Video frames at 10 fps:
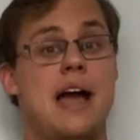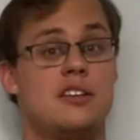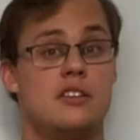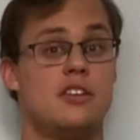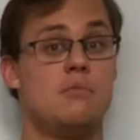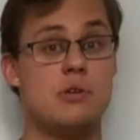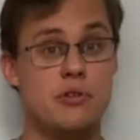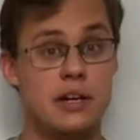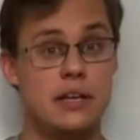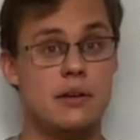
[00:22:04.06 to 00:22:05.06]
to the
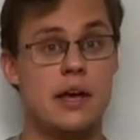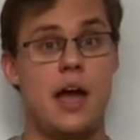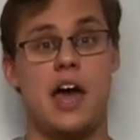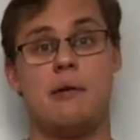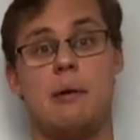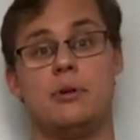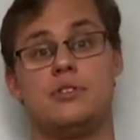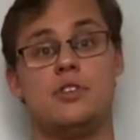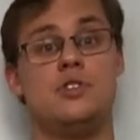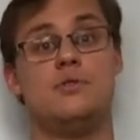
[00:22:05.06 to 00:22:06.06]
community and I'm able
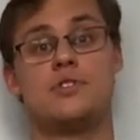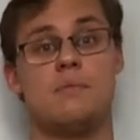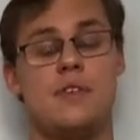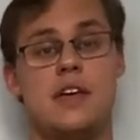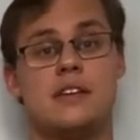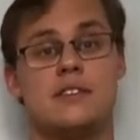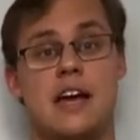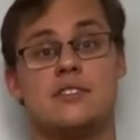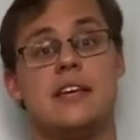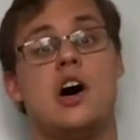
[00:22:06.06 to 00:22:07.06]
to do some things to
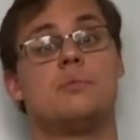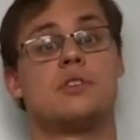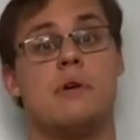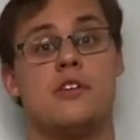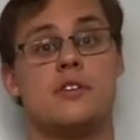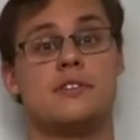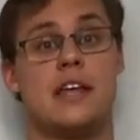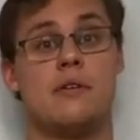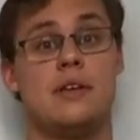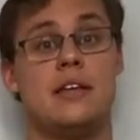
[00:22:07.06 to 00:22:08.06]
actually help some others that
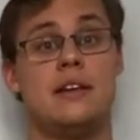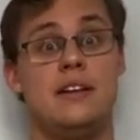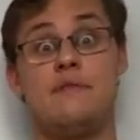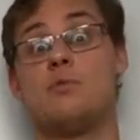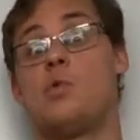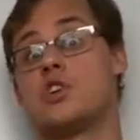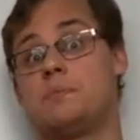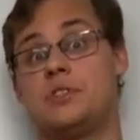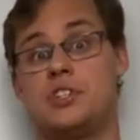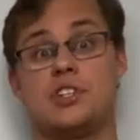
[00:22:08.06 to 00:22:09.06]
are in an even worse
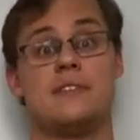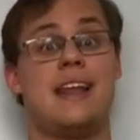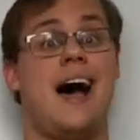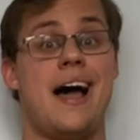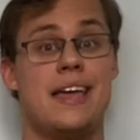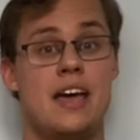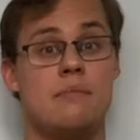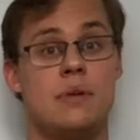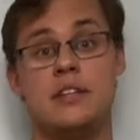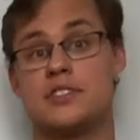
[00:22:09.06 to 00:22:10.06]
position than I
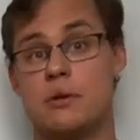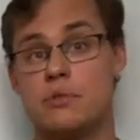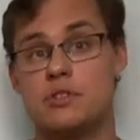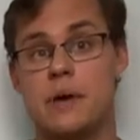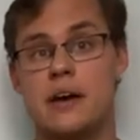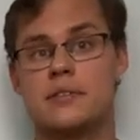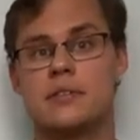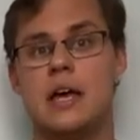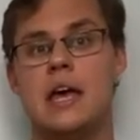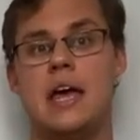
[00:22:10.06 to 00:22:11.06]
am in some respects.
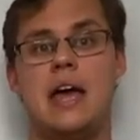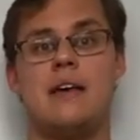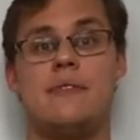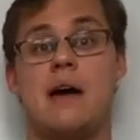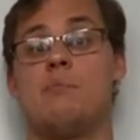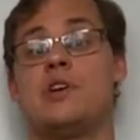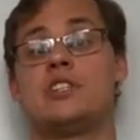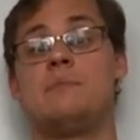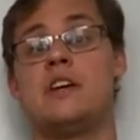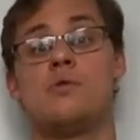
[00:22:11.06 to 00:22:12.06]
And that
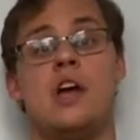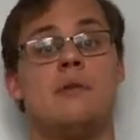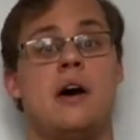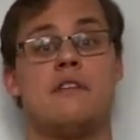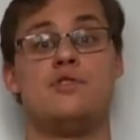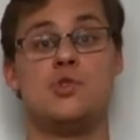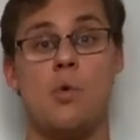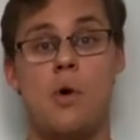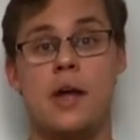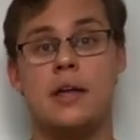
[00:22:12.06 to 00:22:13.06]
brings me a great amount of
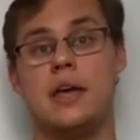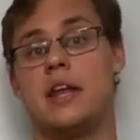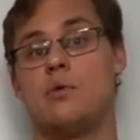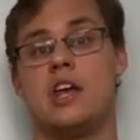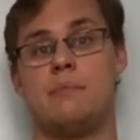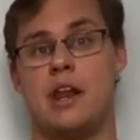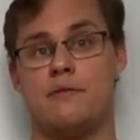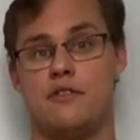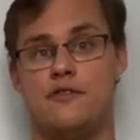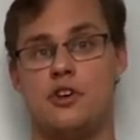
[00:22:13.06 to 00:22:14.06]
joy and a great amount of
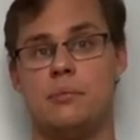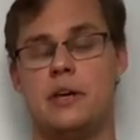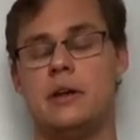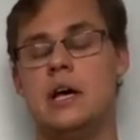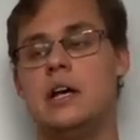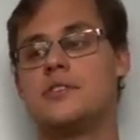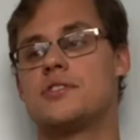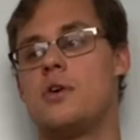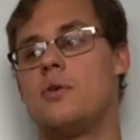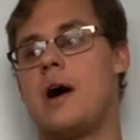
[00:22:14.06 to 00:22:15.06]
fulfillment.
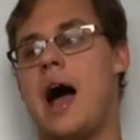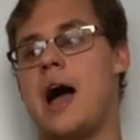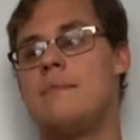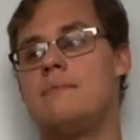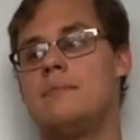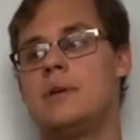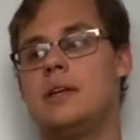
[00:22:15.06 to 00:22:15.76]
So I'm